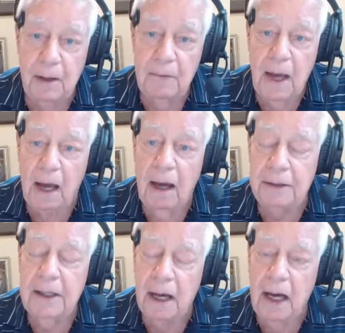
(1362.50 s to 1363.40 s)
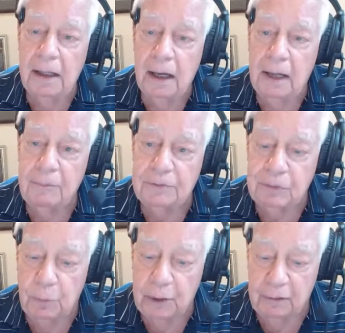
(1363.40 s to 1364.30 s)
I was
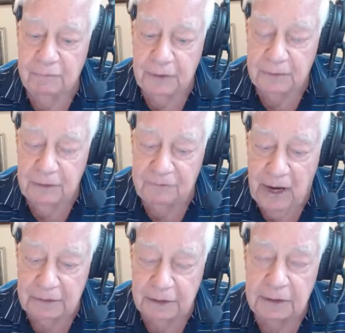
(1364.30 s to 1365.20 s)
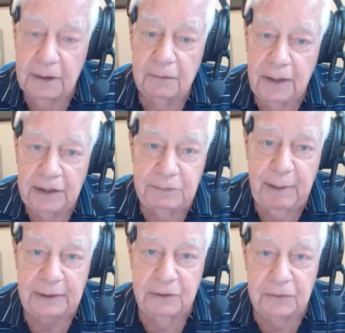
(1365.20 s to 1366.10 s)
aware of the fact that they
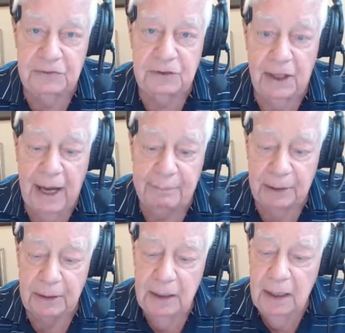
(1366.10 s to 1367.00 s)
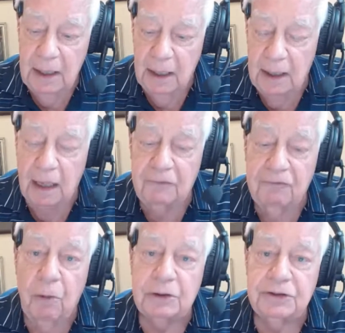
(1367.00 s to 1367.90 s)
expected this to happen.
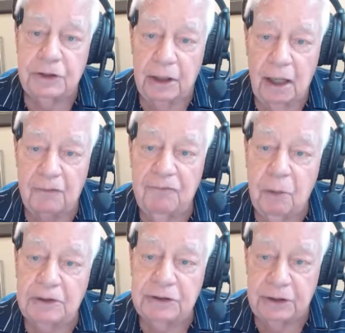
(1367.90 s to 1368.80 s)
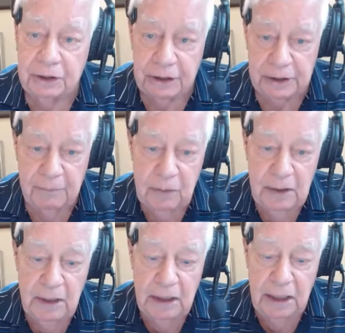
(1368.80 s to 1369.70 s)
Unfortunately,
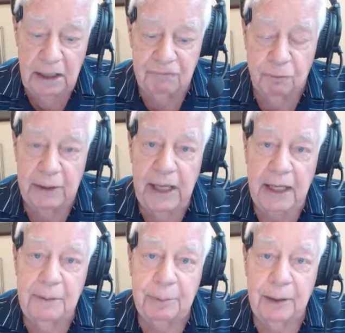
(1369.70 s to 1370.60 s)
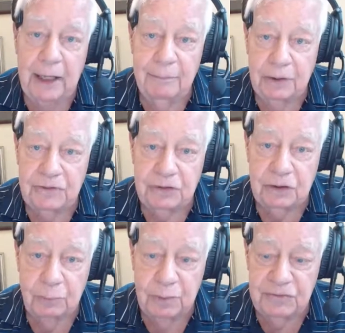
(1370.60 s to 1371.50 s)
if we had a prime
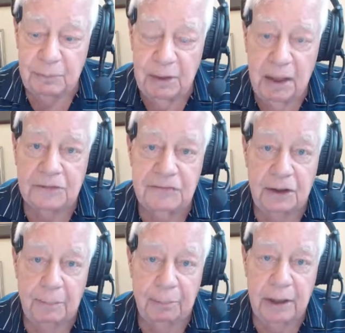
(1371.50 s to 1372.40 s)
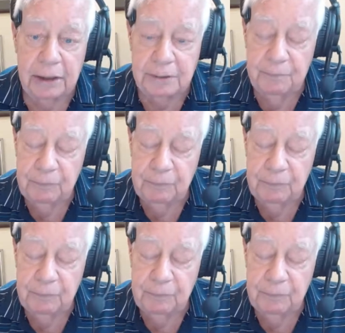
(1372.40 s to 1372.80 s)
minister with some guts and a brain,